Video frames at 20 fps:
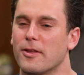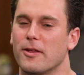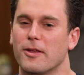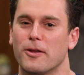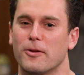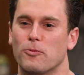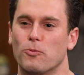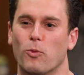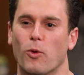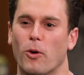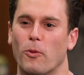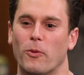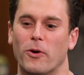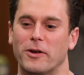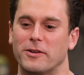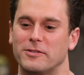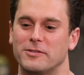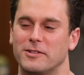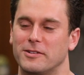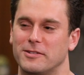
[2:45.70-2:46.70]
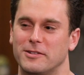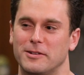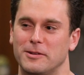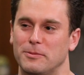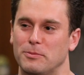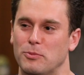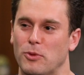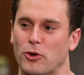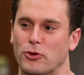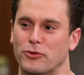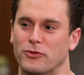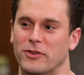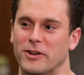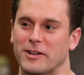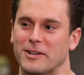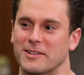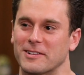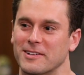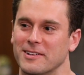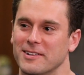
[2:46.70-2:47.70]
In what ways is he
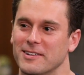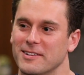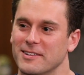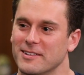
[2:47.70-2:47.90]
motivating?